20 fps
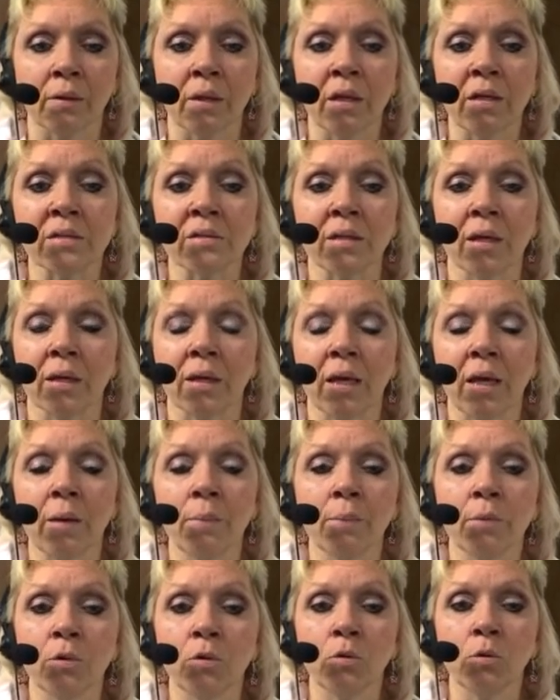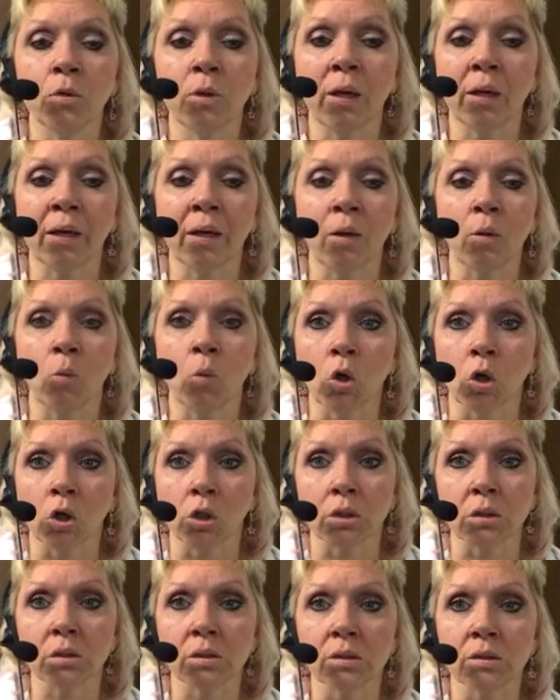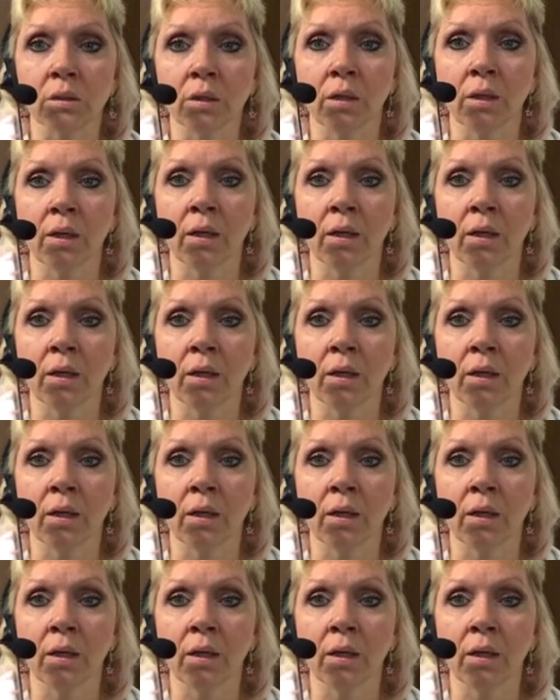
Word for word: things that keep you getting worse.